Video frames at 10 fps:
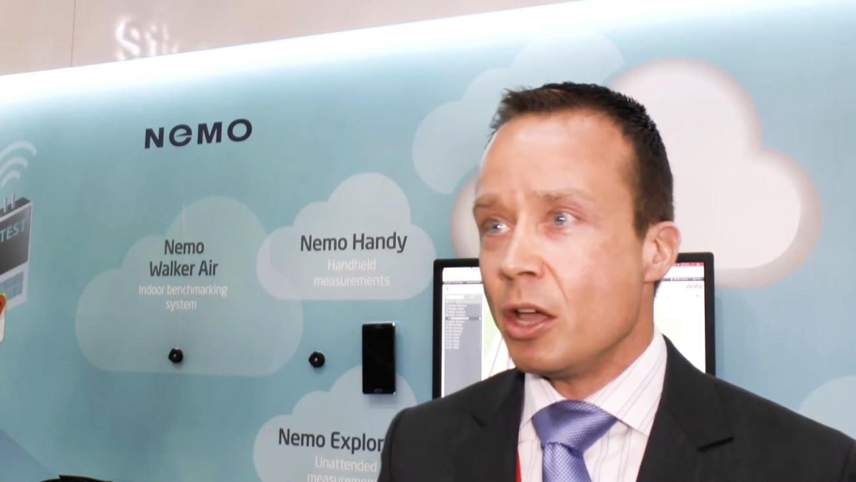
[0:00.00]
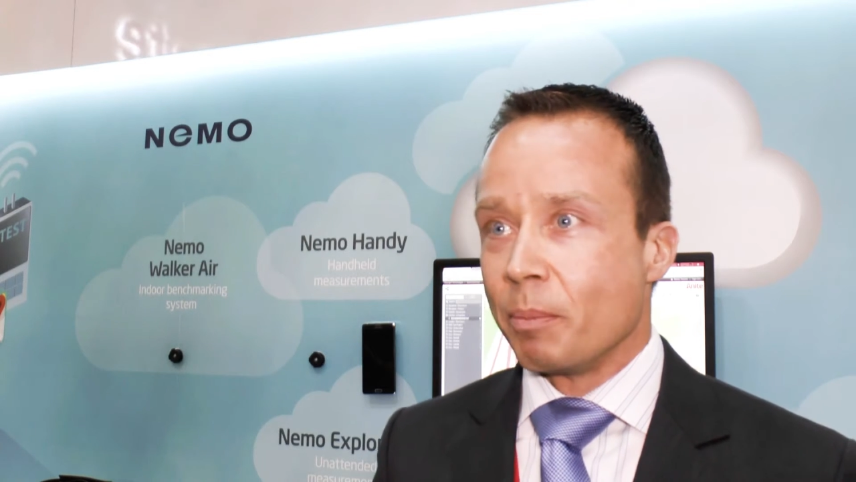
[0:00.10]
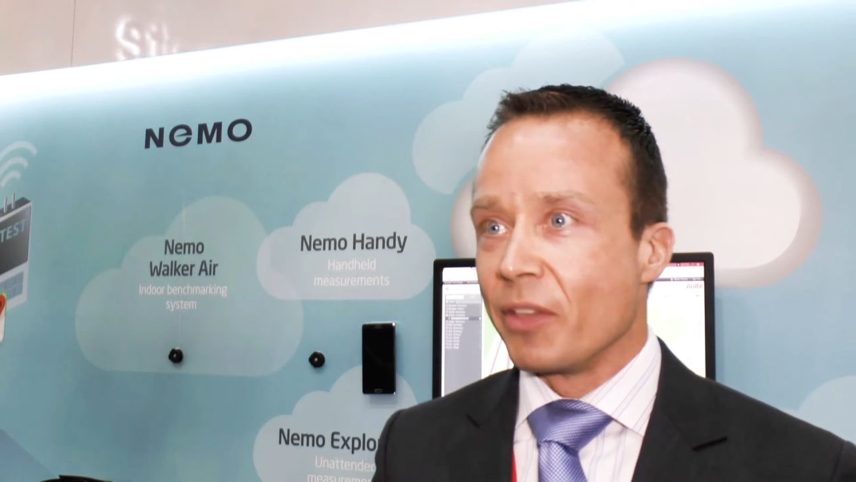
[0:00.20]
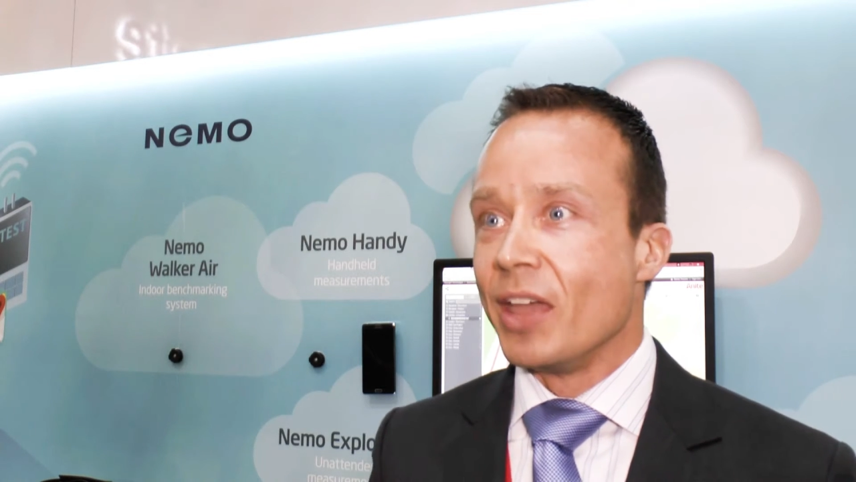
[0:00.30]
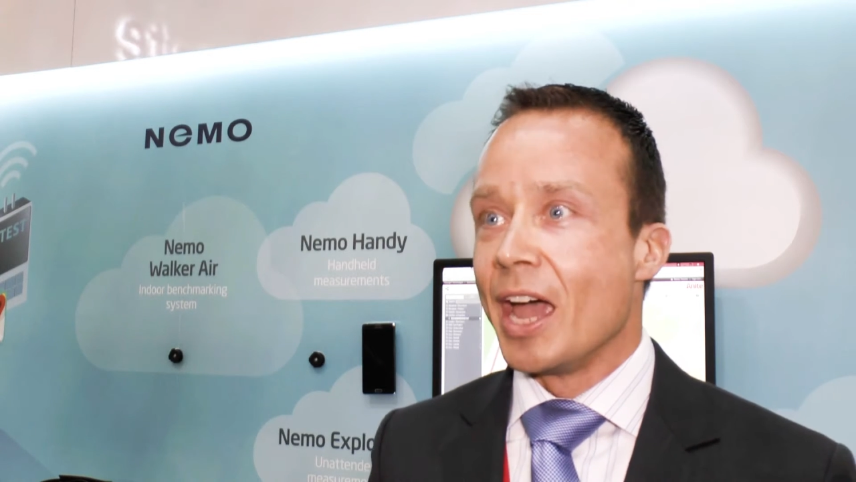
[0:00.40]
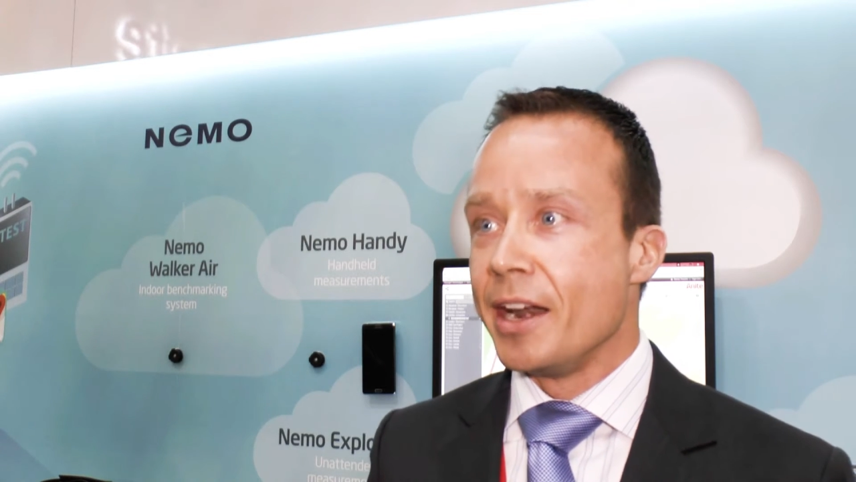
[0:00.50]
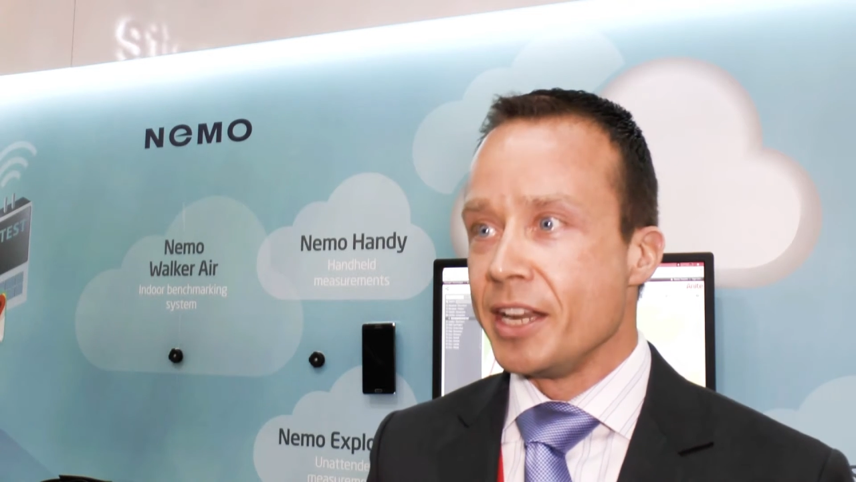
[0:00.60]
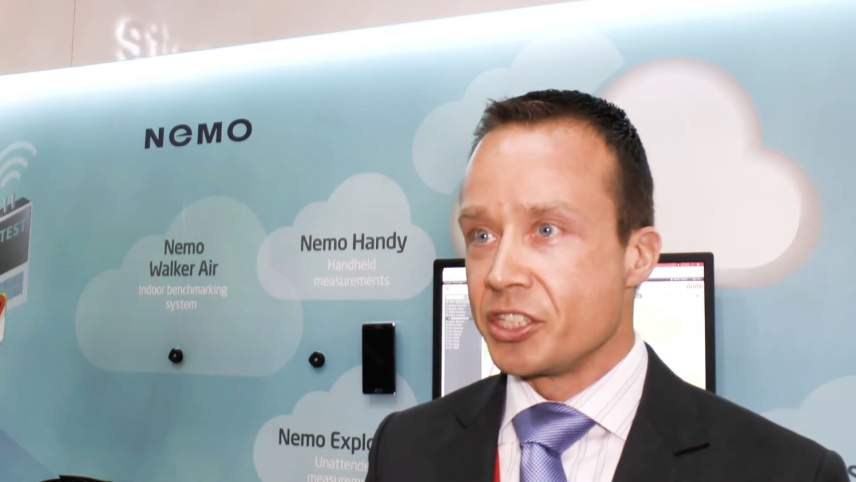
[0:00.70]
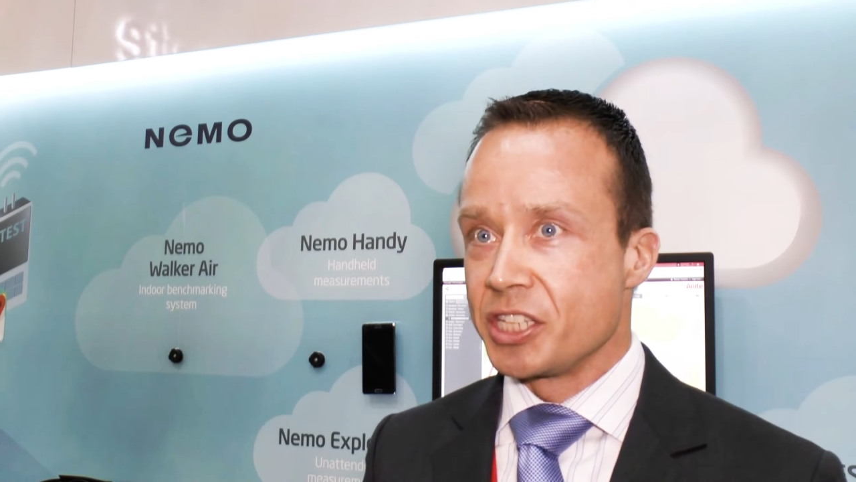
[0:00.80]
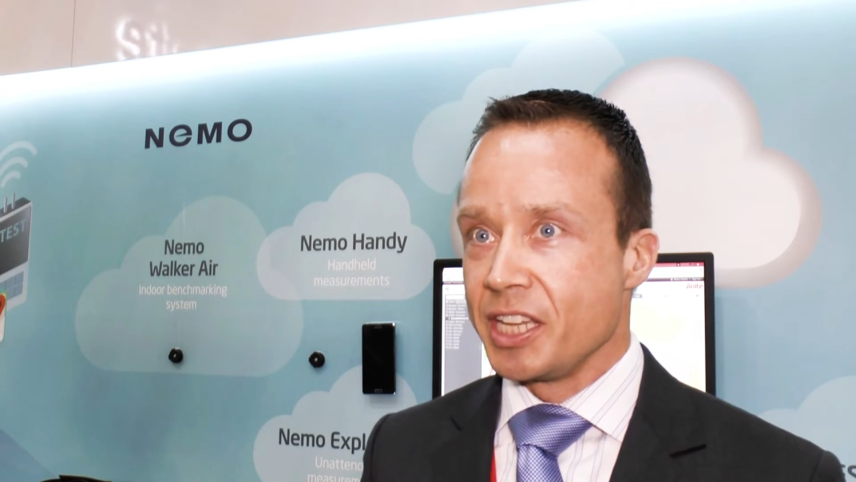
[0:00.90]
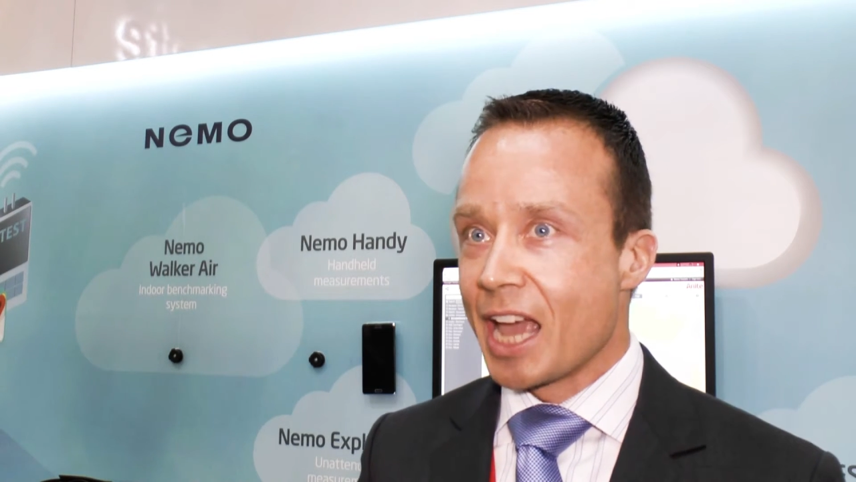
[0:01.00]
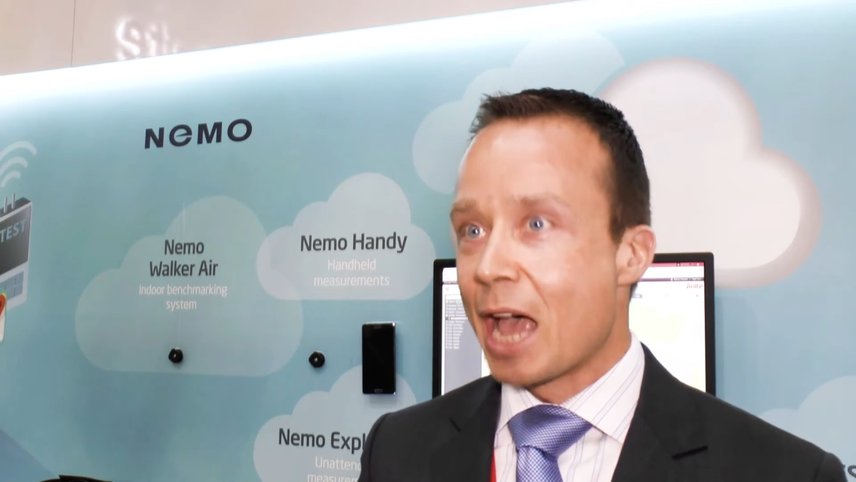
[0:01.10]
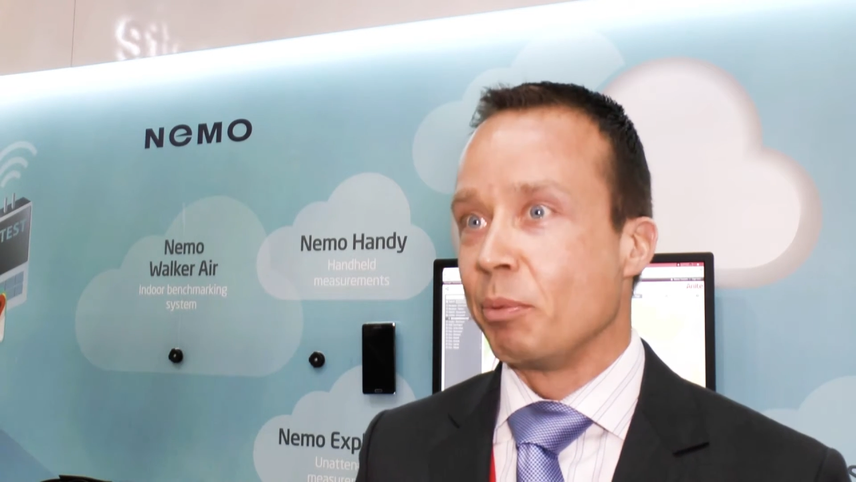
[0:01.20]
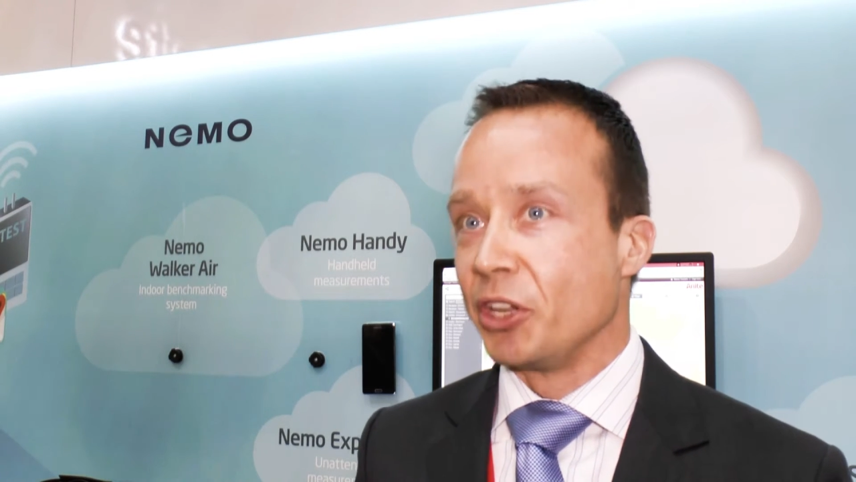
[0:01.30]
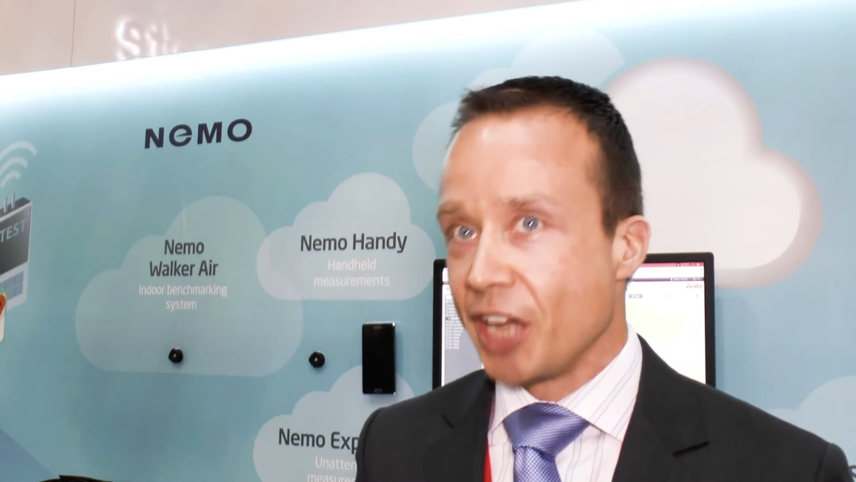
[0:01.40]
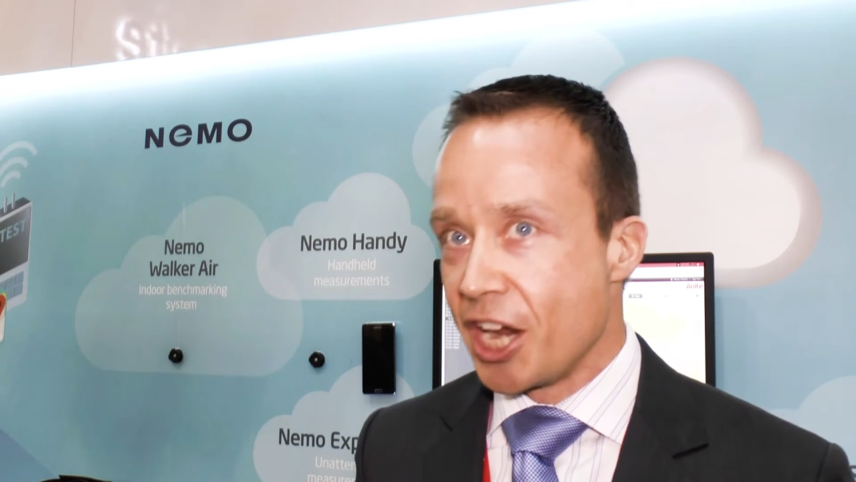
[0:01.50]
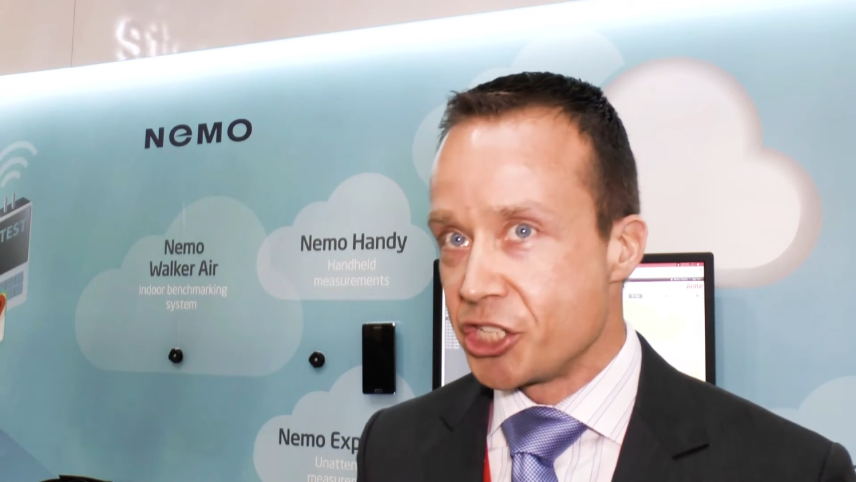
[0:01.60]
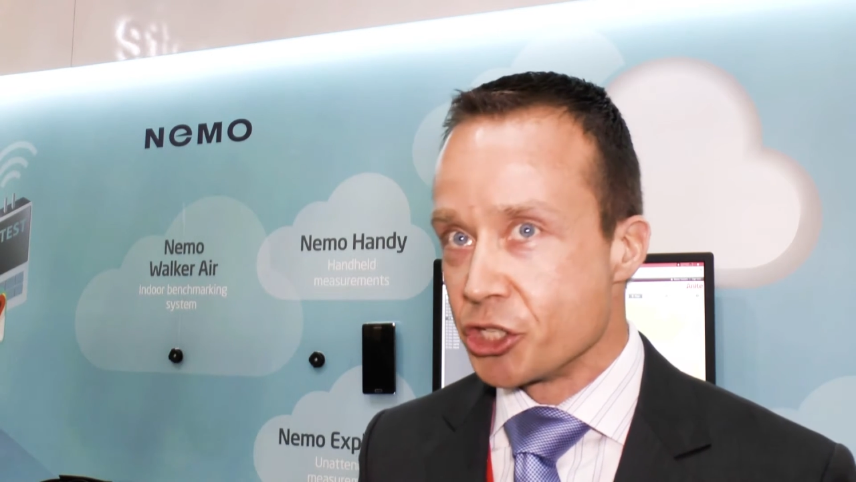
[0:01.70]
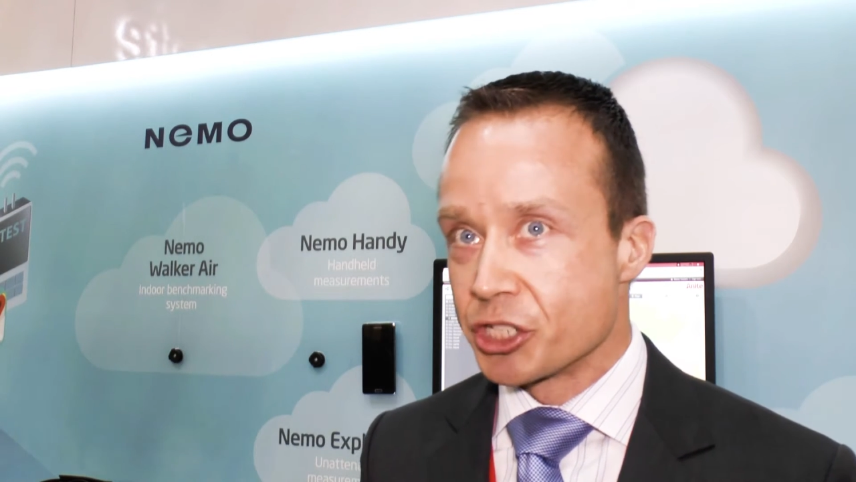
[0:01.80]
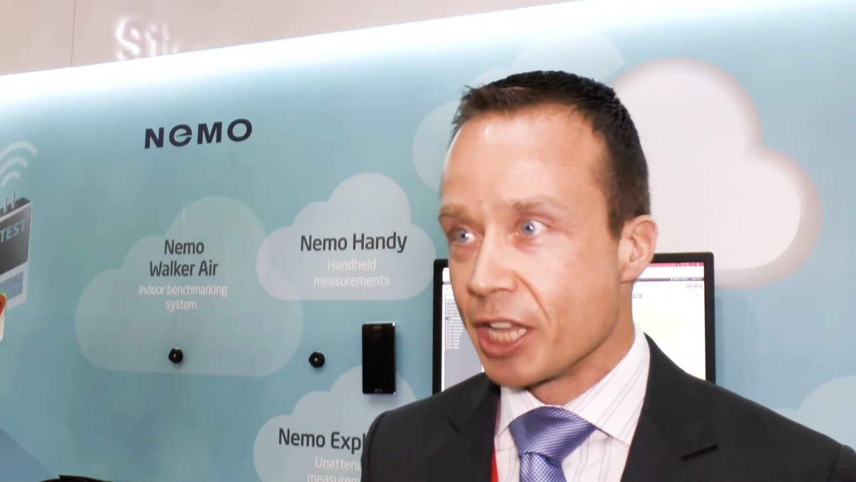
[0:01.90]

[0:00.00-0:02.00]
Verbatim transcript: but then it's the applications